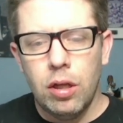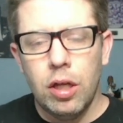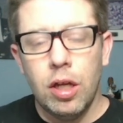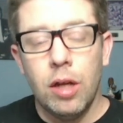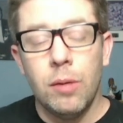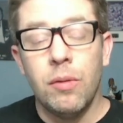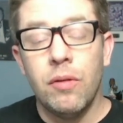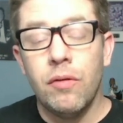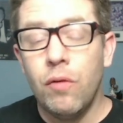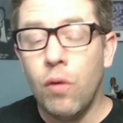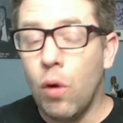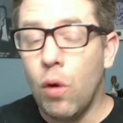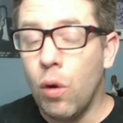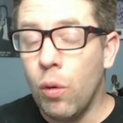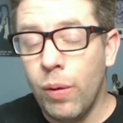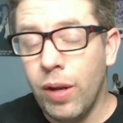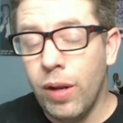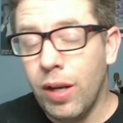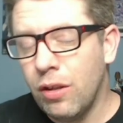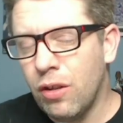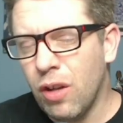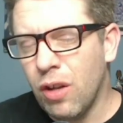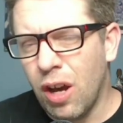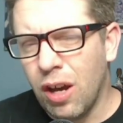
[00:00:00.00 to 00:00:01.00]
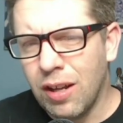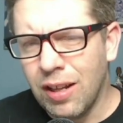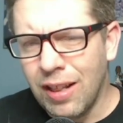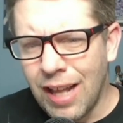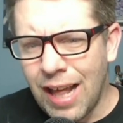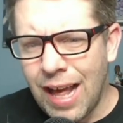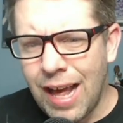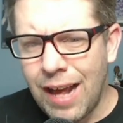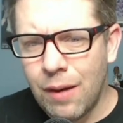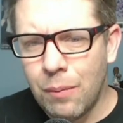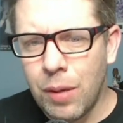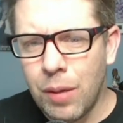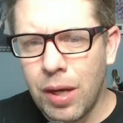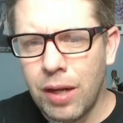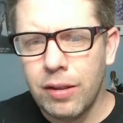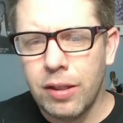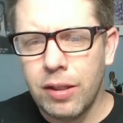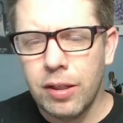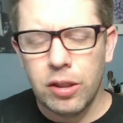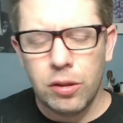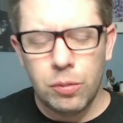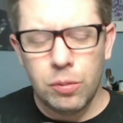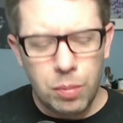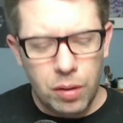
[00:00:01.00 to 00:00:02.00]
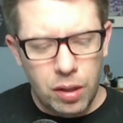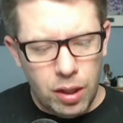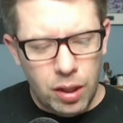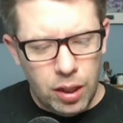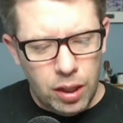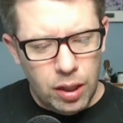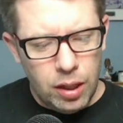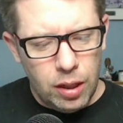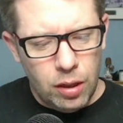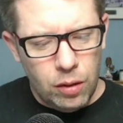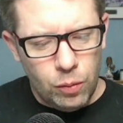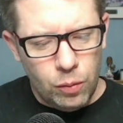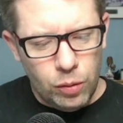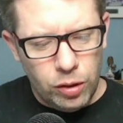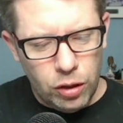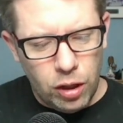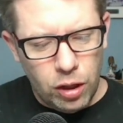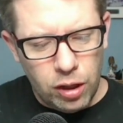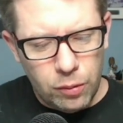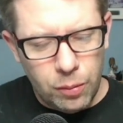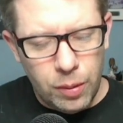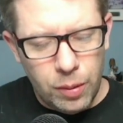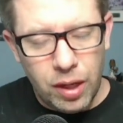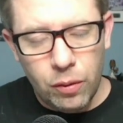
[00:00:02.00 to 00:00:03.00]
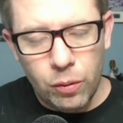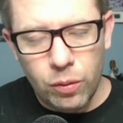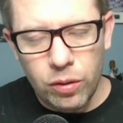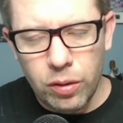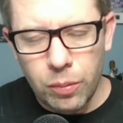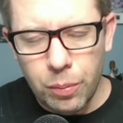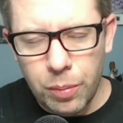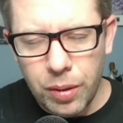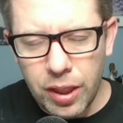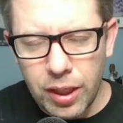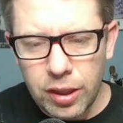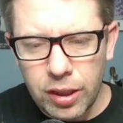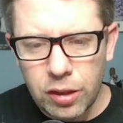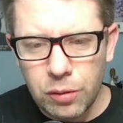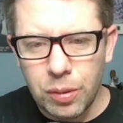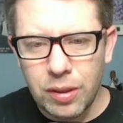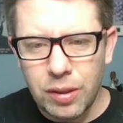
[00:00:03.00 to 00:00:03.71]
Number 4, we didn't talk a lot about this, but we talked about it with the bigs,